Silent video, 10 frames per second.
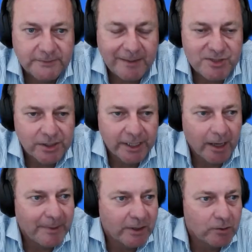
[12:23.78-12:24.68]
Absolutely.
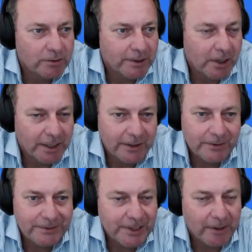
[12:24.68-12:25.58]
I mean, look, I
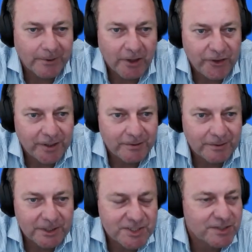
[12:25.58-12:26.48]
think
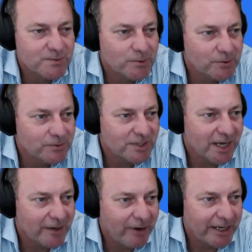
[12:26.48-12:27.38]
listeners will
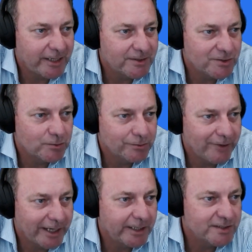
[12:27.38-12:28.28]
say rankings are good,
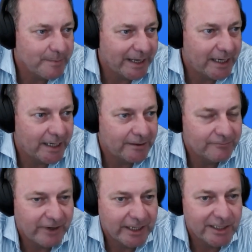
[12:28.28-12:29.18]
rankings are bad,
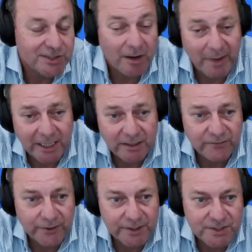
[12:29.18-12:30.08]
rankings don't make a
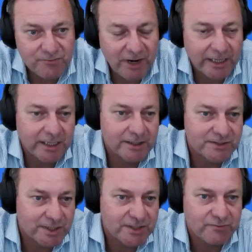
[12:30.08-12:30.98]
difference,
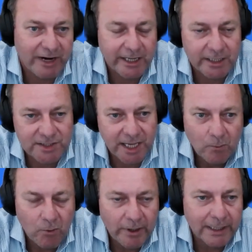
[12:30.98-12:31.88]
rankings this, rankings that.
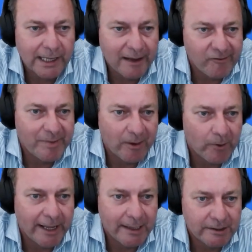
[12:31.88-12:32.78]
What I love about
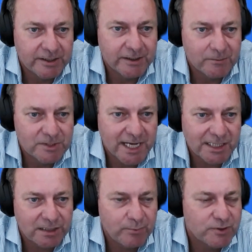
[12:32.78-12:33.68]
what Alan did was
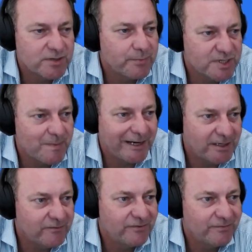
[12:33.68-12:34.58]
actually put some
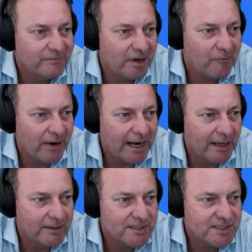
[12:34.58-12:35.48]
perspective
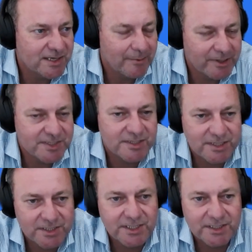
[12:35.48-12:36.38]
around some of the
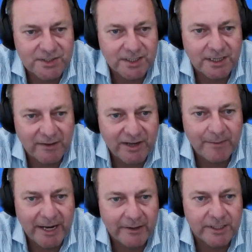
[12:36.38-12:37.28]
statistics that have
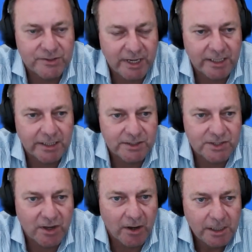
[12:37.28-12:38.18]
come out of these rankings.
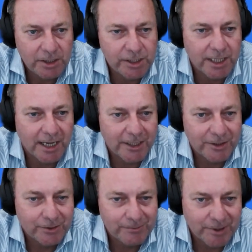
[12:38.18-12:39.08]
So you can
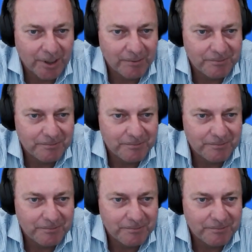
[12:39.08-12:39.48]
argue, you know,